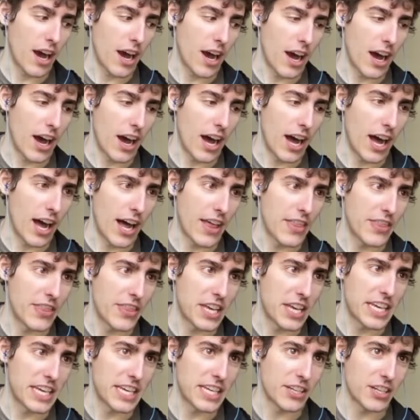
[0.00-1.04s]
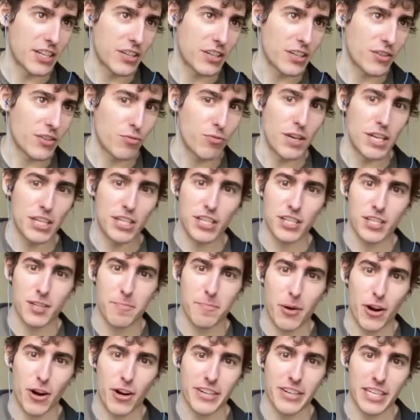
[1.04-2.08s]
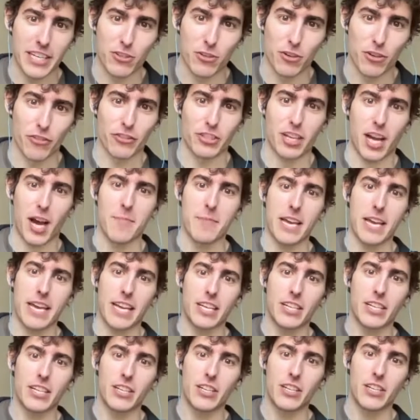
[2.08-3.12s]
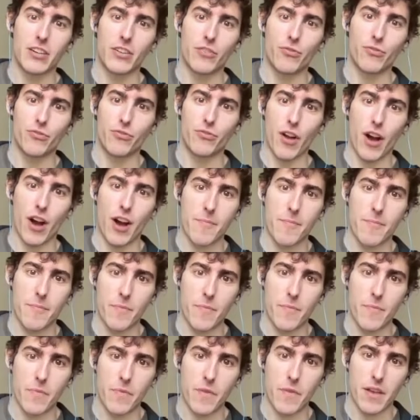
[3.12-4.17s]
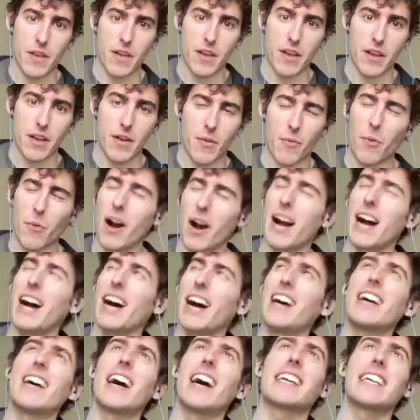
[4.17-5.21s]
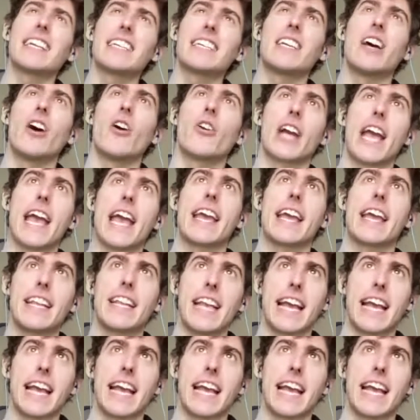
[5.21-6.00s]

the criticism part is sort of coming from, I guess, okay,